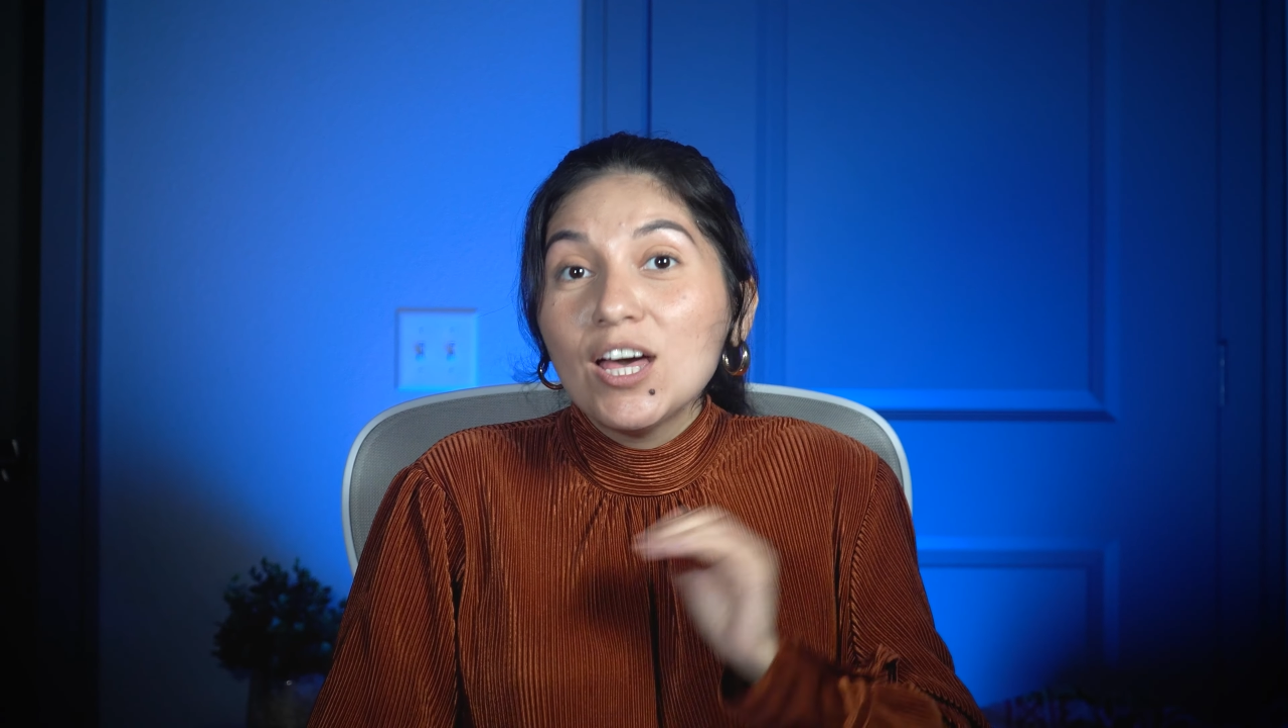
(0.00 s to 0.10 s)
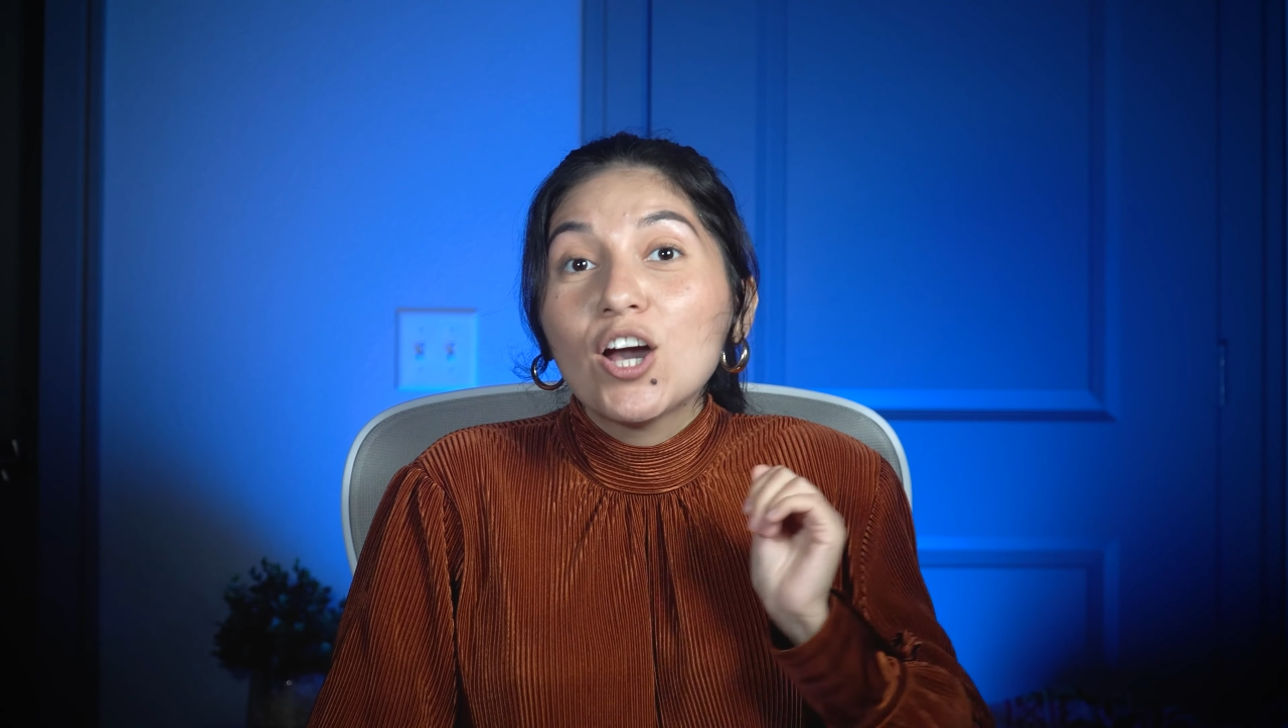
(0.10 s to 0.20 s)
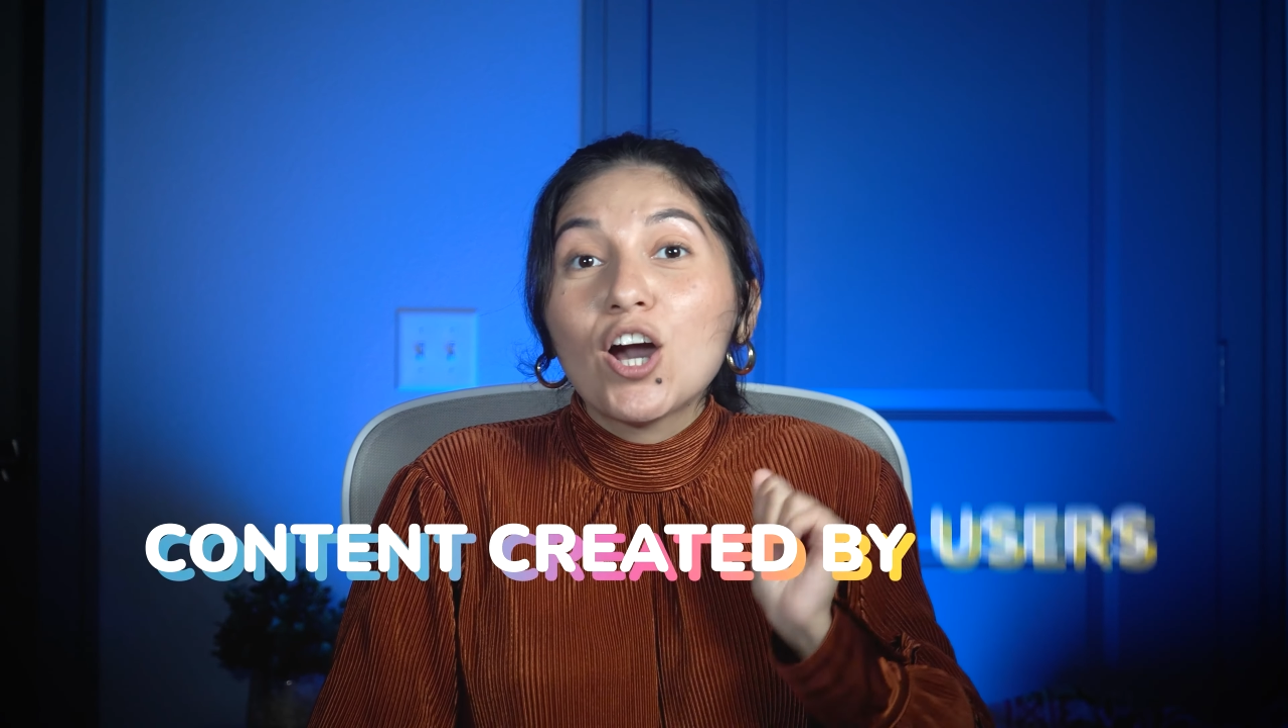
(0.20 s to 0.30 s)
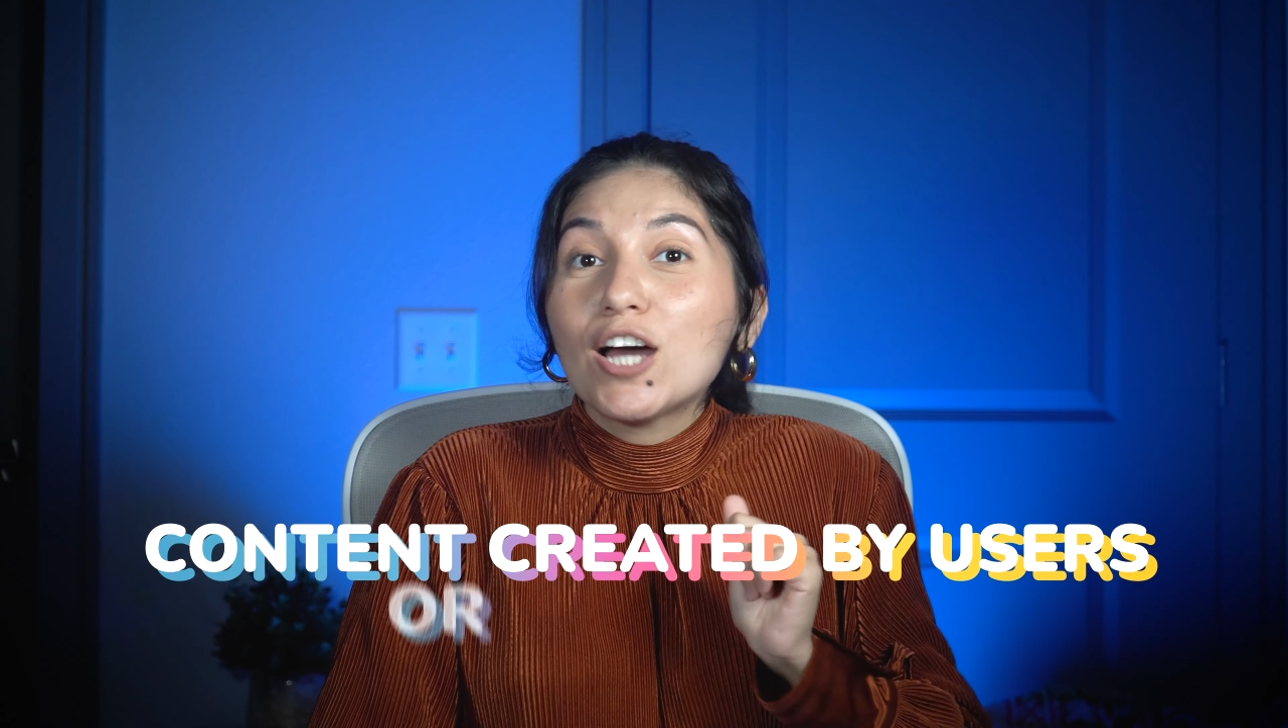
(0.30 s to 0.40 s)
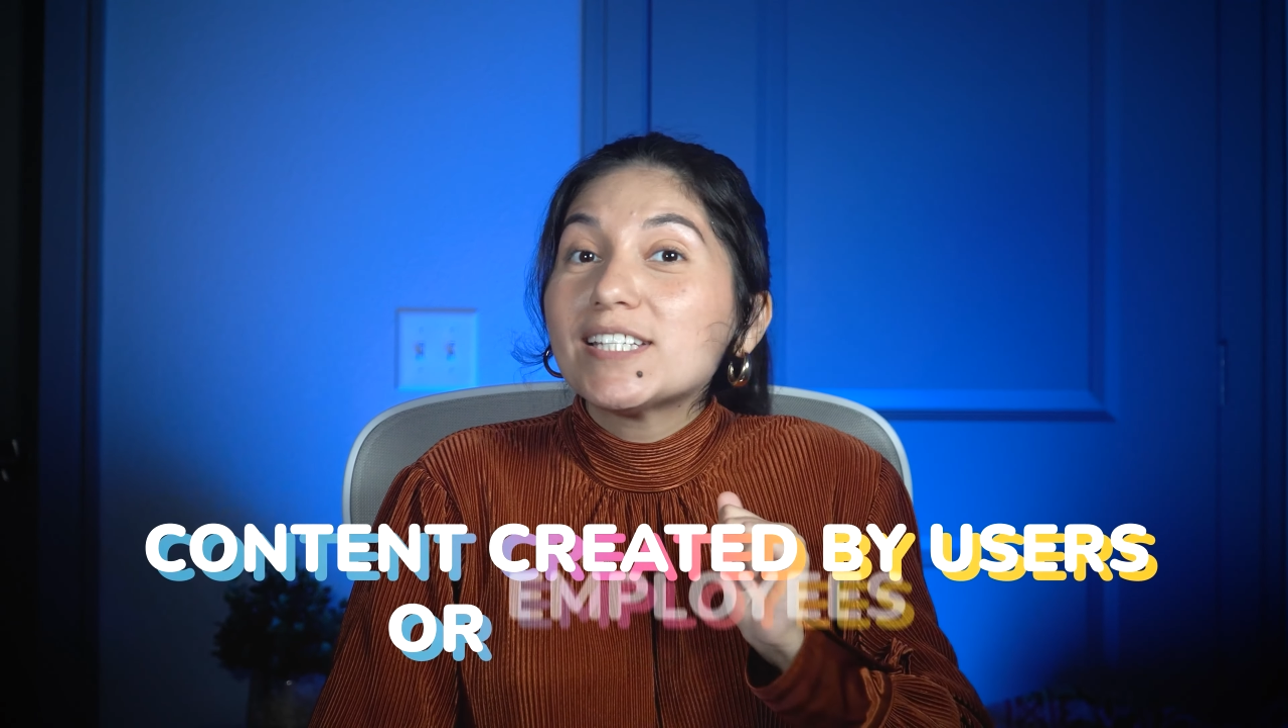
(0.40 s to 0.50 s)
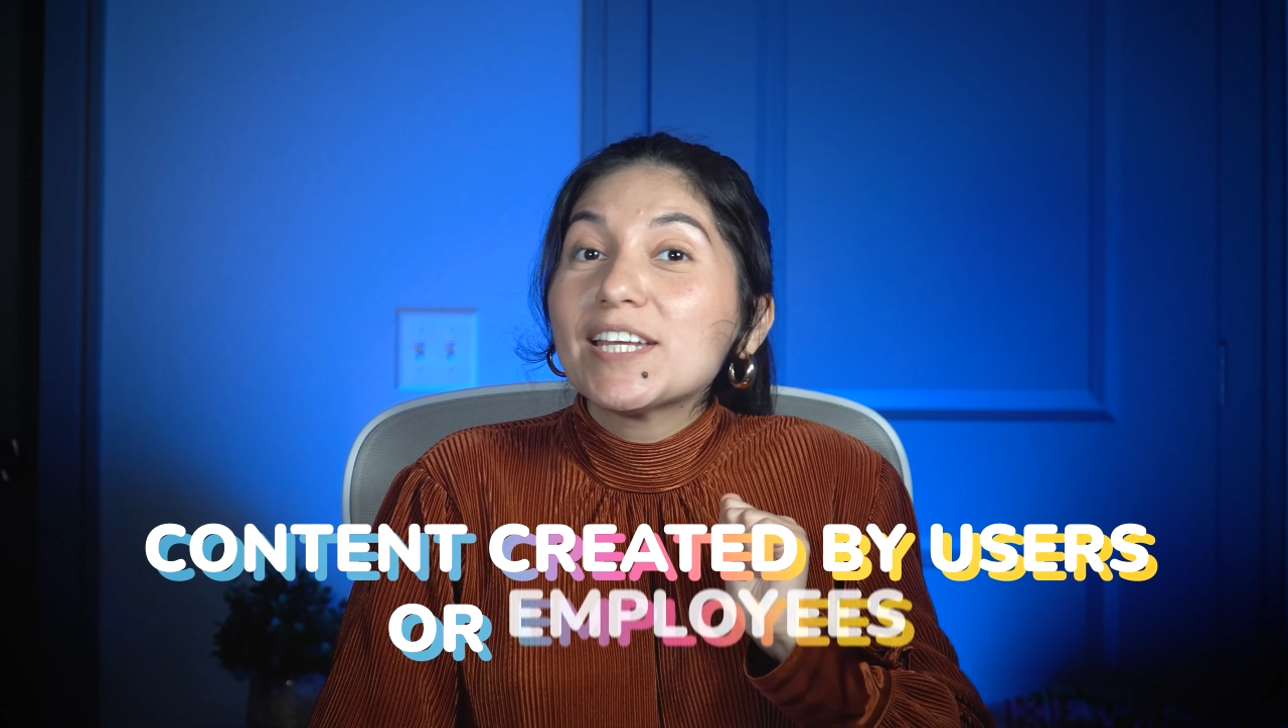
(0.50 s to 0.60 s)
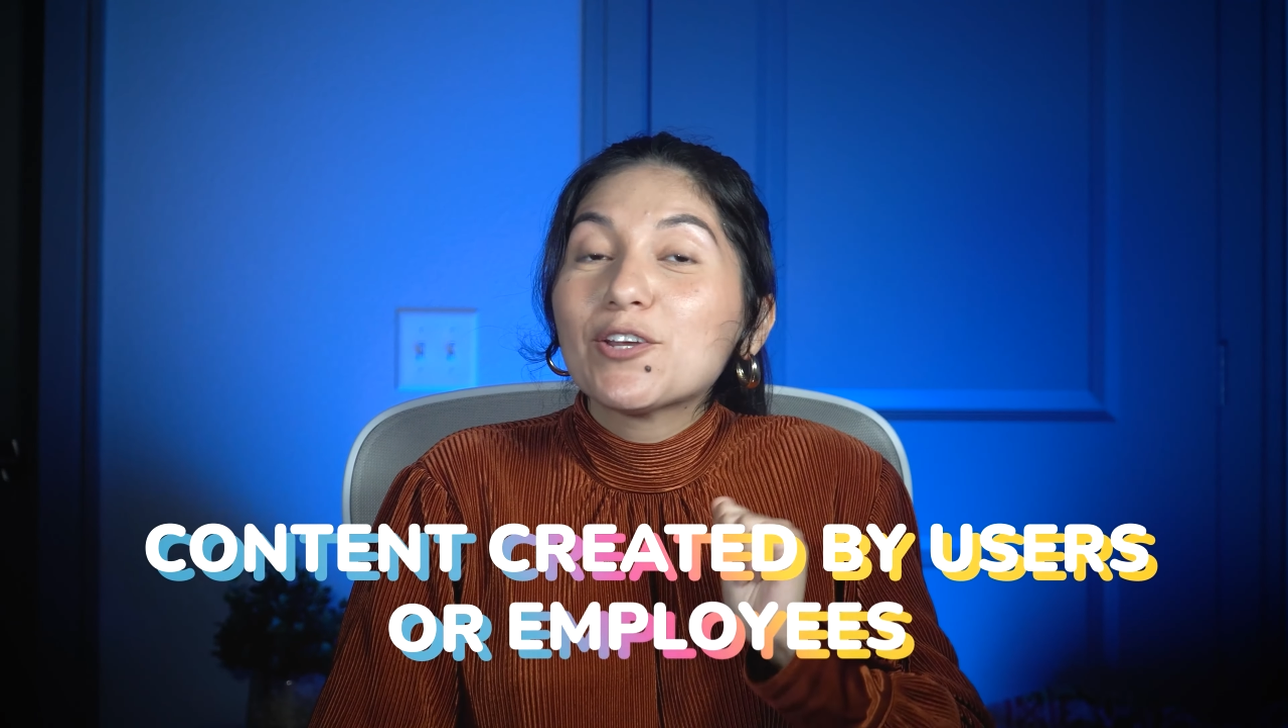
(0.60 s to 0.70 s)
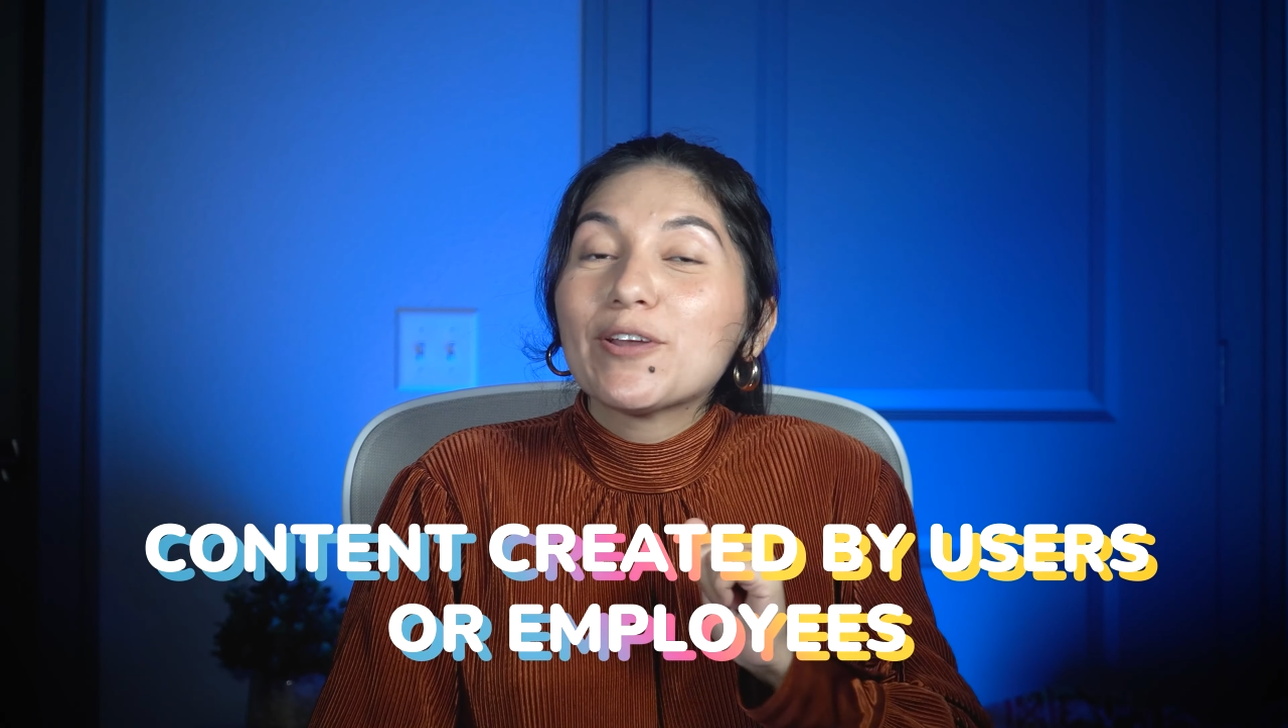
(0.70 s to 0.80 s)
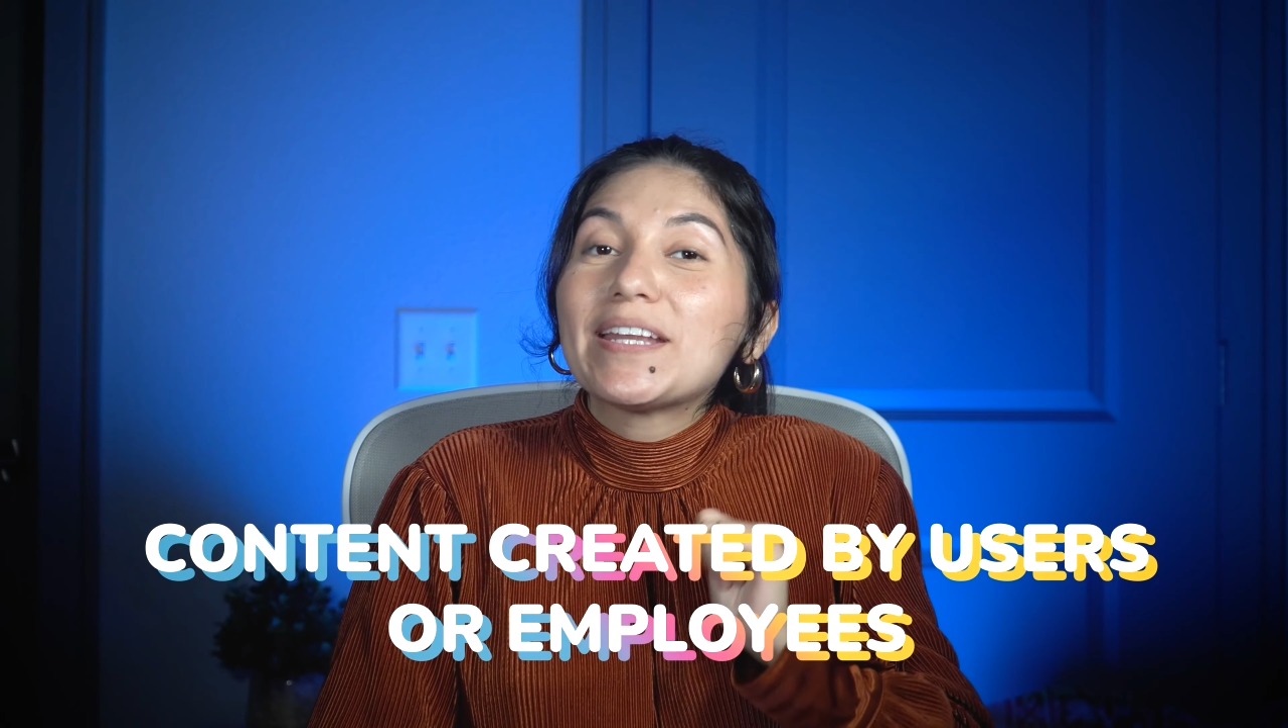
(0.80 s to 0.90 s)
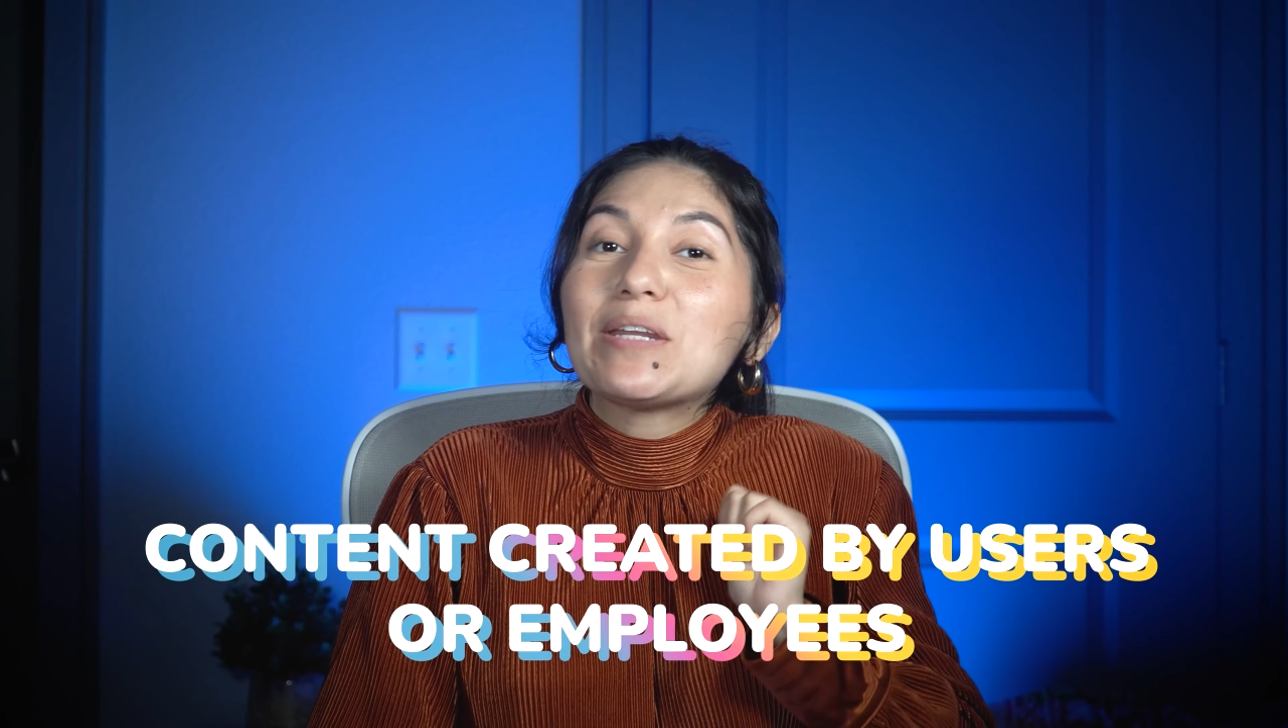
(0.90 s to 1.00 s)
content
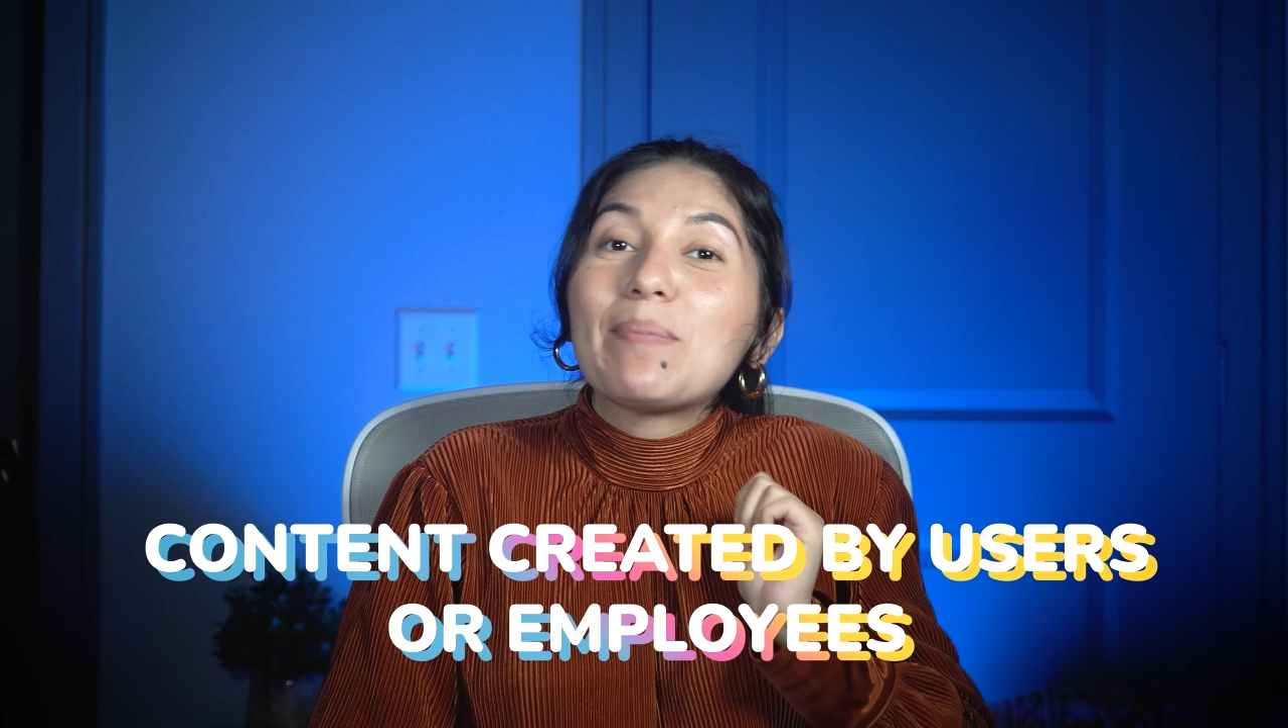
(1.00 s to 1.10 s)
created